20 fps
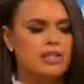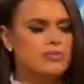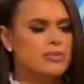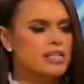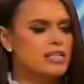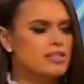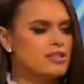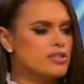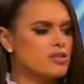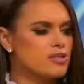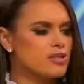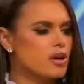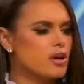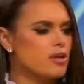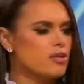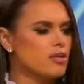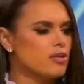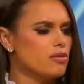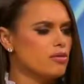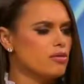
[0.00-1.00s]
would he be
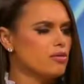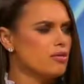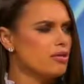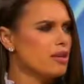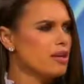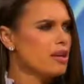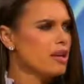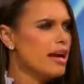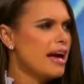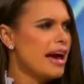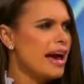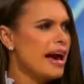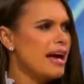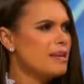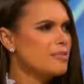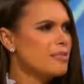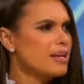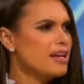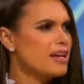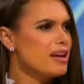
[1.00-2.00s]
so
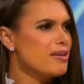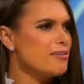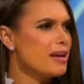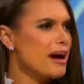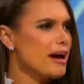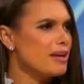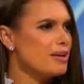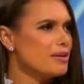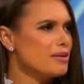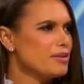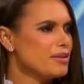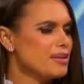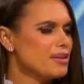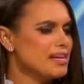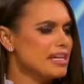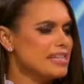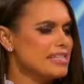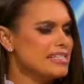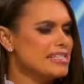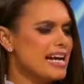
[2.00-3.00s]
adamant about
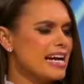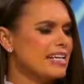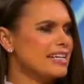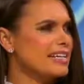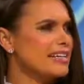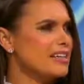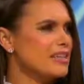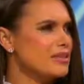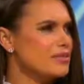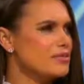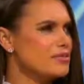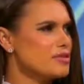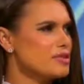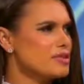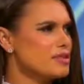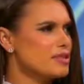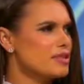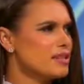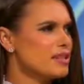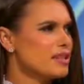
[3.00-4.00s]

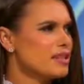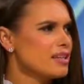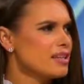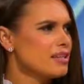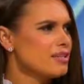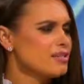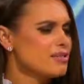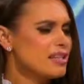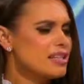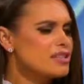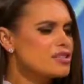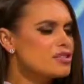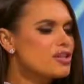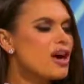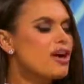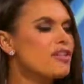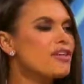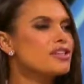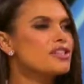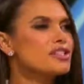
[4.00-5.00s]
executives?
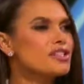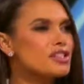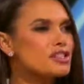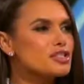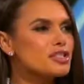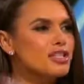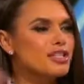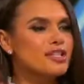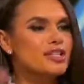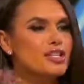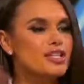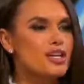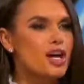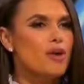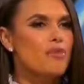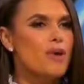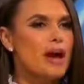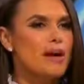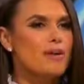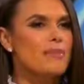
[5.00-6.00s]
There's literally
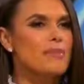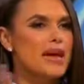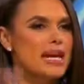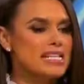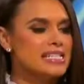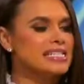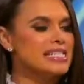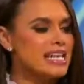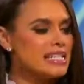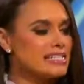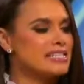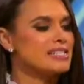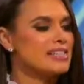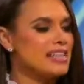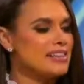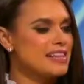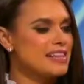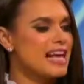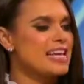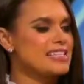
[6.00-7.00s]
no way it would make sense
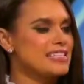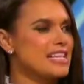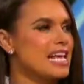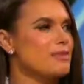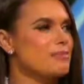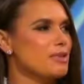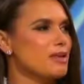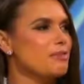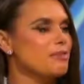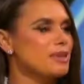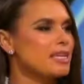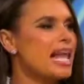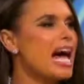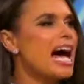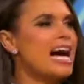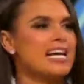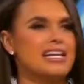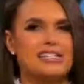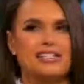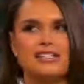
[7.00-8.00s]
that statement
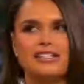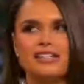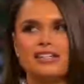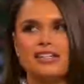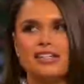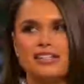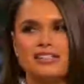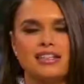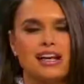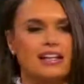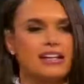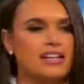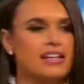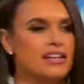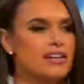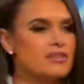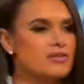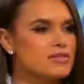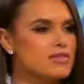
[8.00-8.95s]
applies to the executives. He's trying